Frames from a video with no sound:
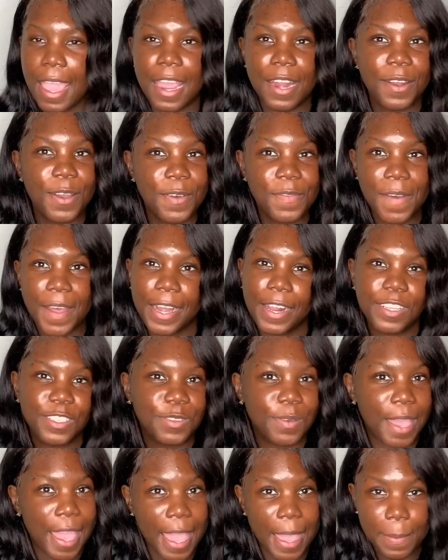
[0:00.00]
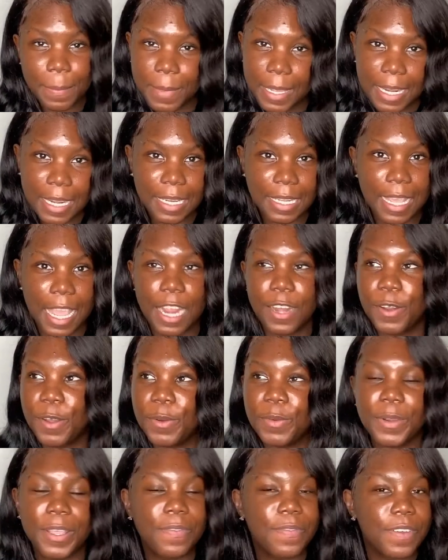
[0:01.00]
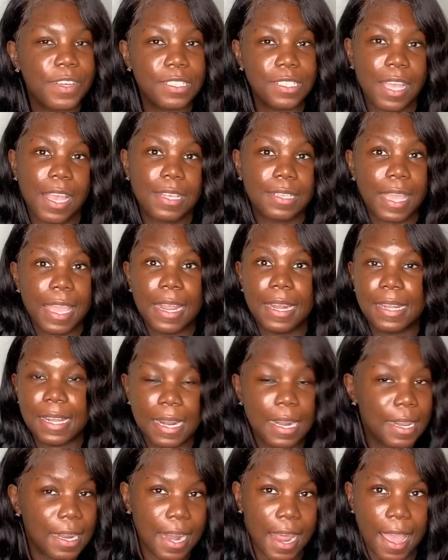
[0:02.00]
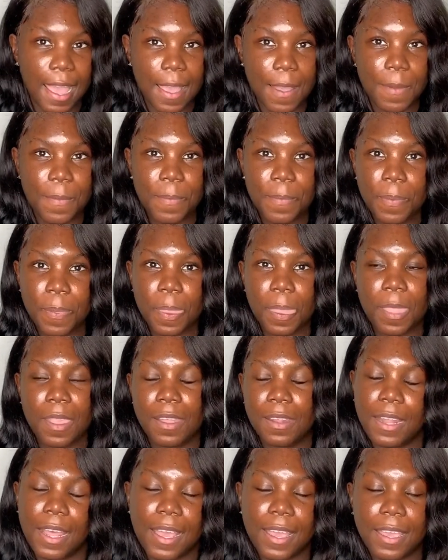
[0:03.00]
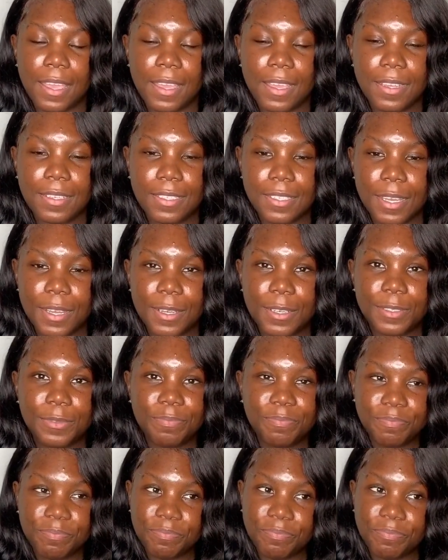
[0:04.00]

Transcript: ain't no financial aid money, ain't no refund checks, ain't none of that. Like, so